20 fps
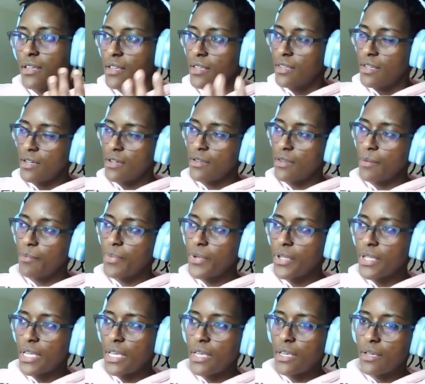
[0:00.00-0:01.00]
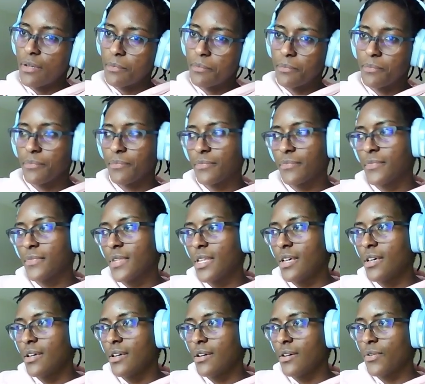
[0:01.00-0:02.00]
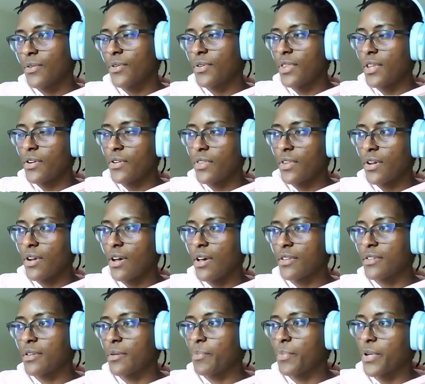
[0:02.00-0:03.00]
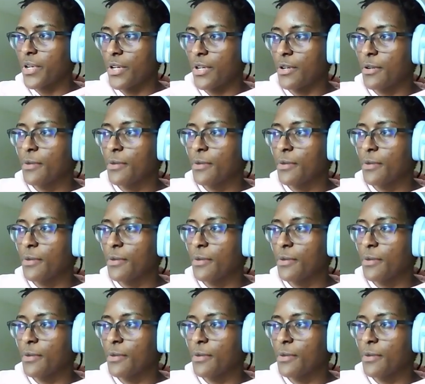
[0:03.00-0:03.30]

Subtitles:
they're the bully, or they're the gossiper.